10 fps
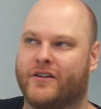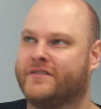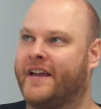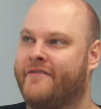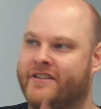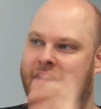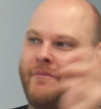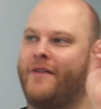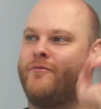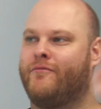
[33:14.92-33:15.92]
Because every
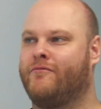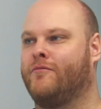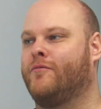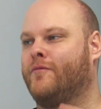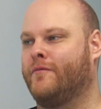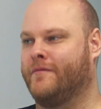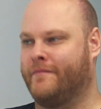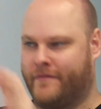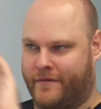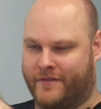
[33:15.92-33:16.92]
time I
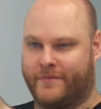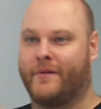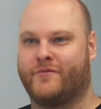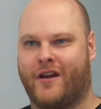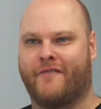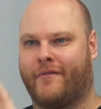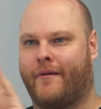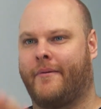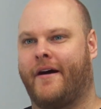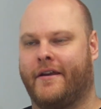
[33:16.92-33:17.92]
I'm driving
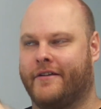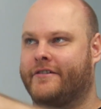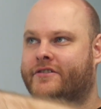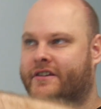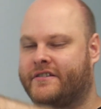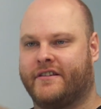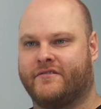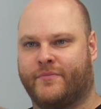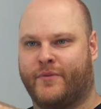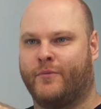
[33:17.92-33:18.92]
with a partner and she
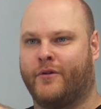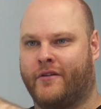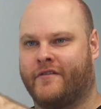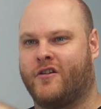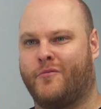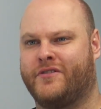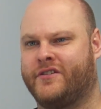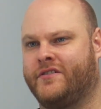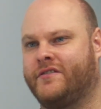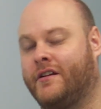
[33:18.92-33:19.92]
sees the billboard of a
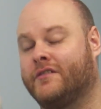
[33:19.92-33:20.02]
competition. She